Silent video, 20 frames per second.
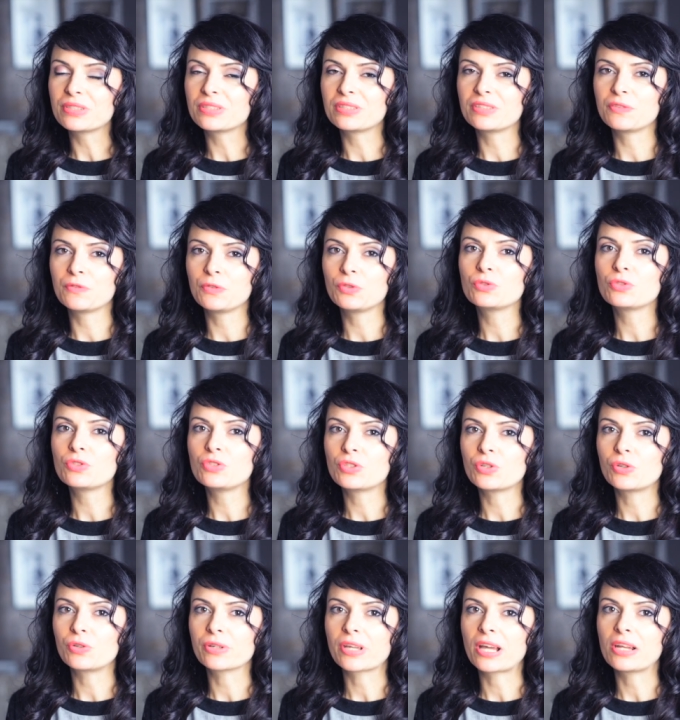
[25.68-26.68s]
or a review
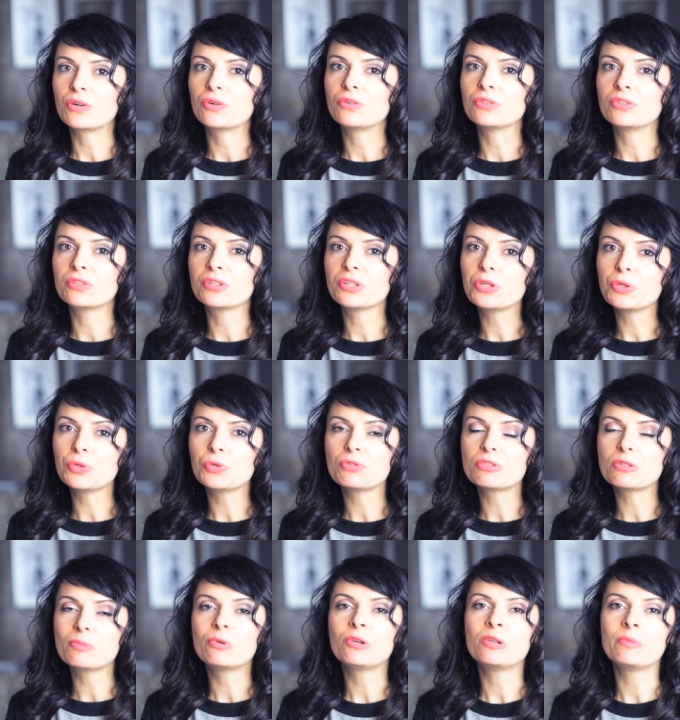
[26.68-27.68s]
tutorial on
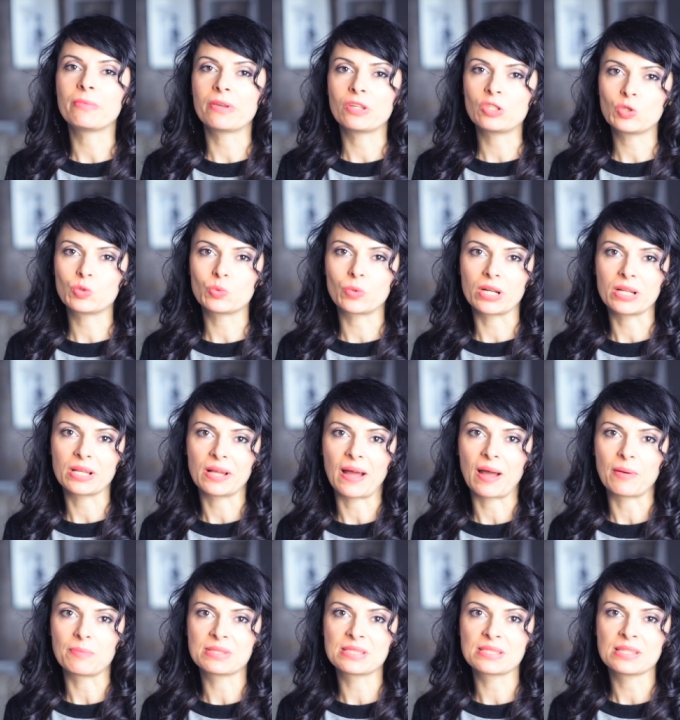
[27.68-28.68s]
reusable menstrual
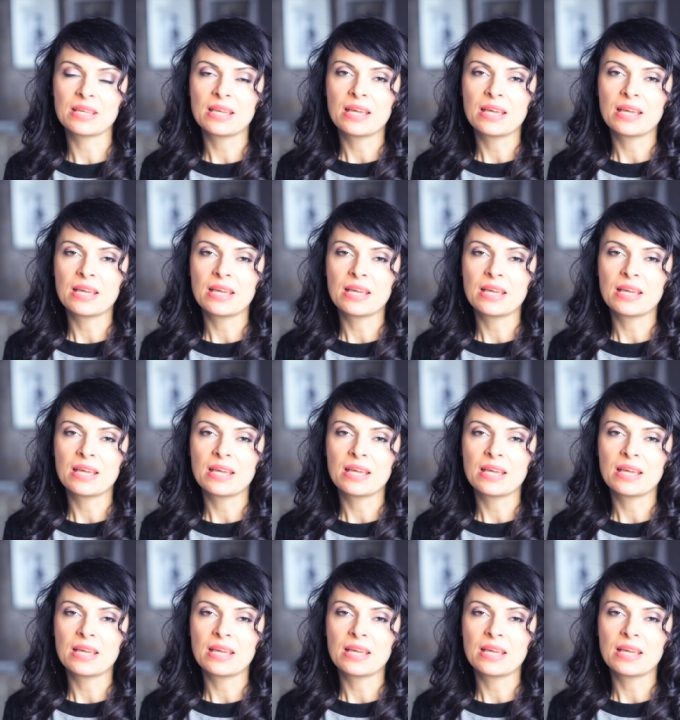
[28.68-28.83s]
cups.